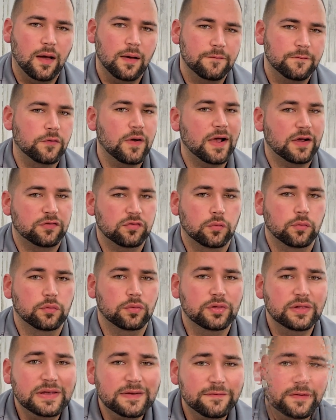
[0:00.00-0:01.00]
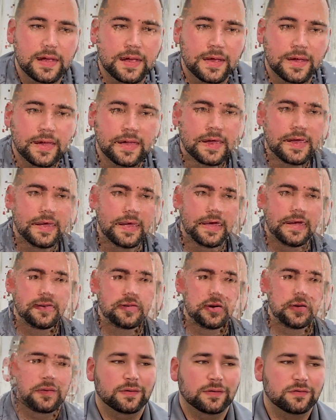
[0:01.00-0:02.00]
for actual living in
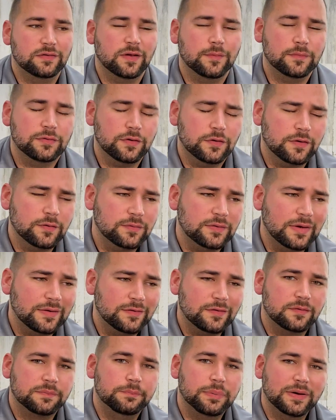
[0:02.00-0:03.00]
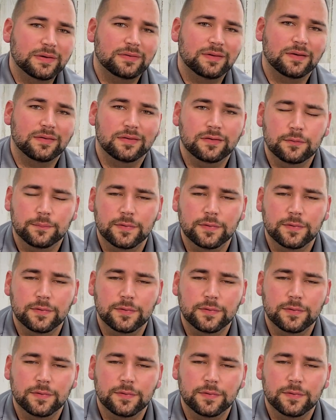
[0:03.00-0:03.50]
some circumstances, but they'll